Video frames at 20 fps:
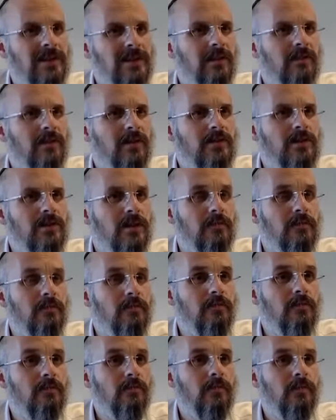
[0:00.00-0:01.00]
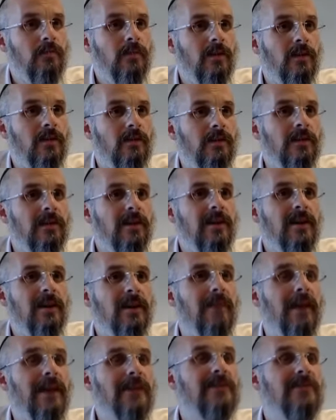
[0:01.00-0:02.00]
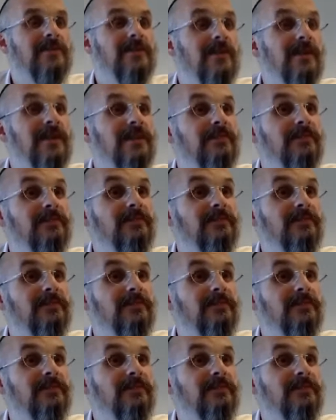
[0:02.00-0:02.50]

I love Hashem. Imagine, sorry?